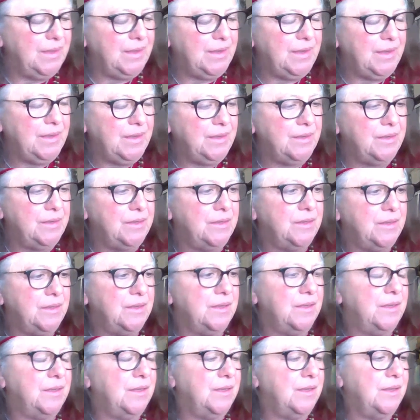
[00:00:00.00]
And
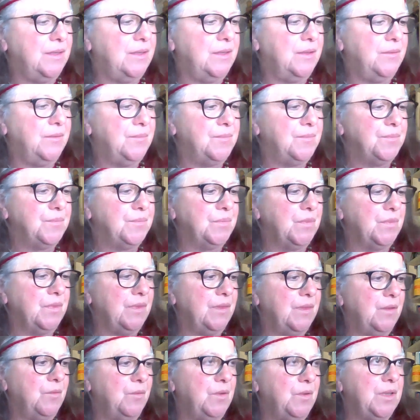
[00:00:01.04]

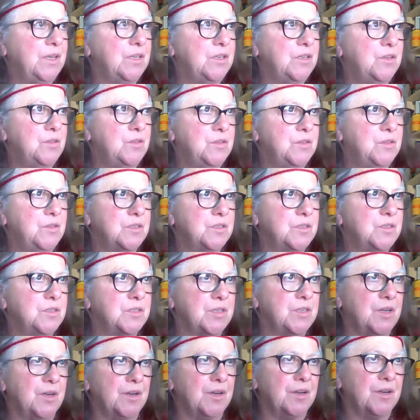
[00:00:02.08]
we can use our
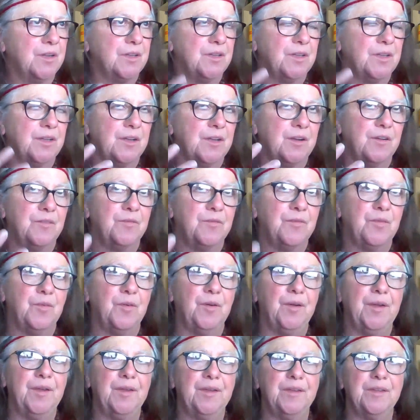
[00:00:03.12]
clairvoyance and
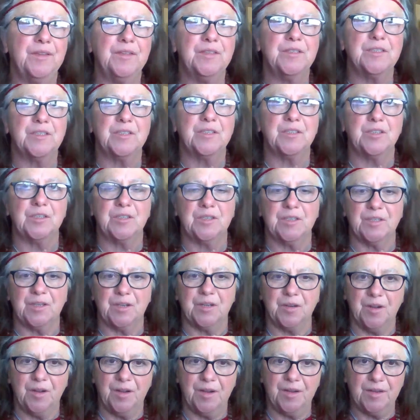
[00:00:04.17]
clairaudience and
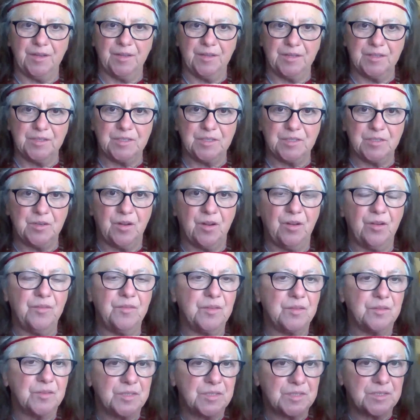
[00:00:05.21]
all of those
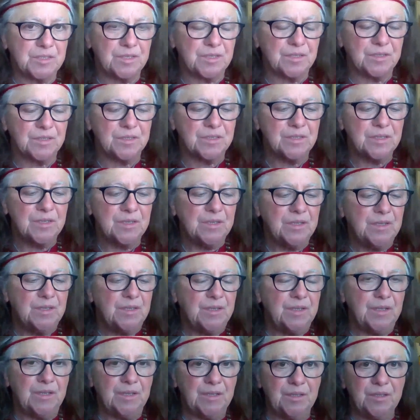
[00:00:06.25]
things
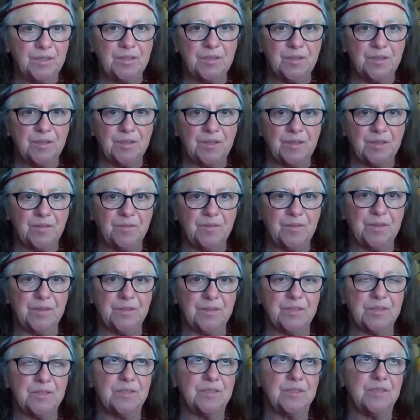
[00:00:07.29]
in the
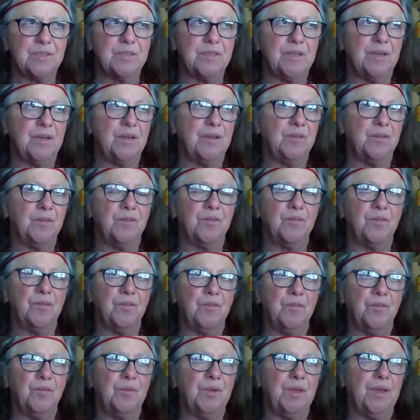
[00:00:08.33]
events that
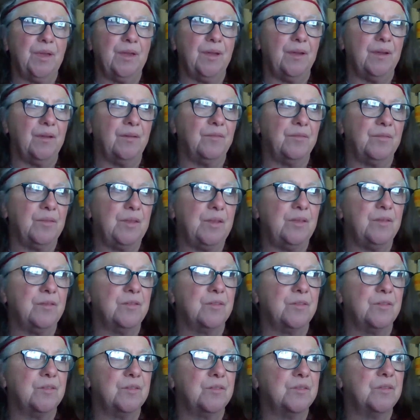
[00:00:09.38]
we have,
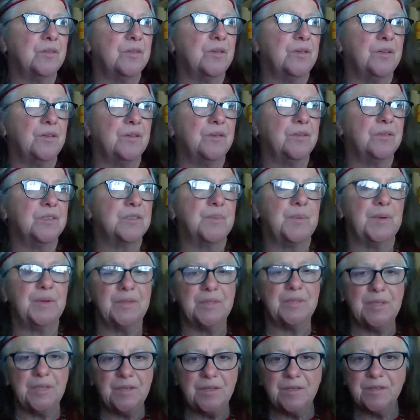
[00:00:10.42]
either
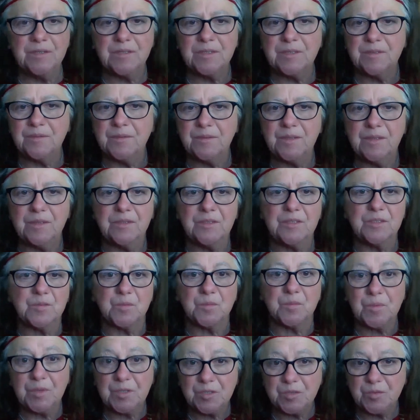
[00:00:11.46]
spontaneous
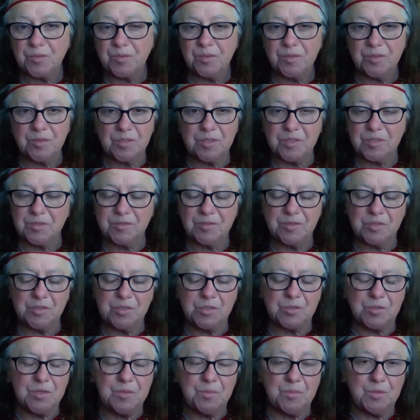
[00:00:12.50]
events, rituals,
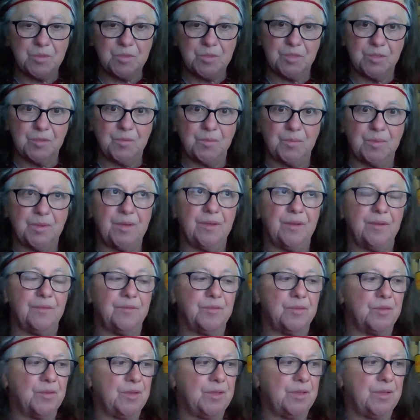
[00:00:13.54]
dream work,
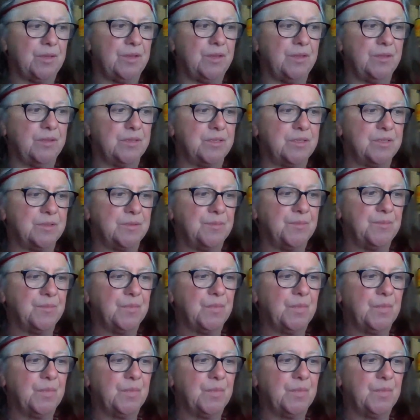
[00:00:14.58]
whatever it is.